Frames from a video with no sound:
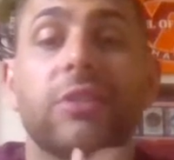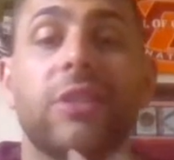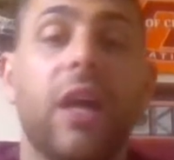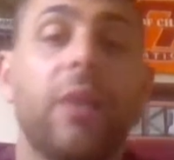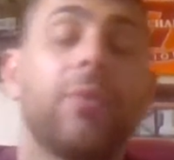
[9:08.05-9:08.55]

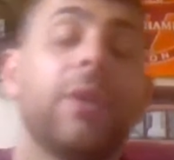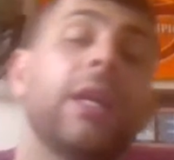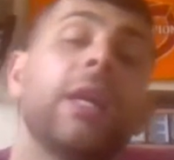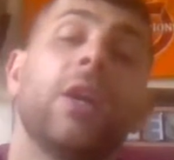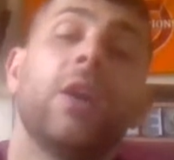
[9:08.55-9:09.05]

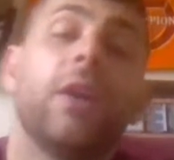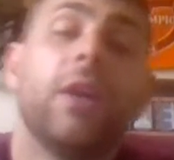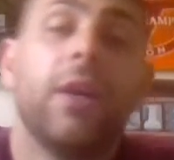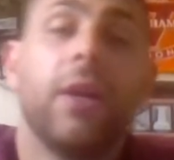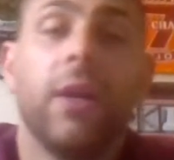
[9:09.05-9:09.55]

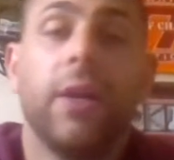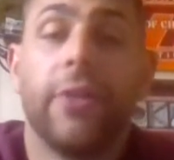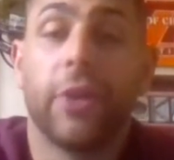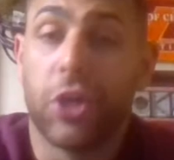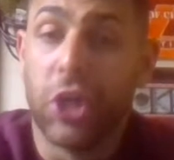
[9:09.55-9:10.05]
They're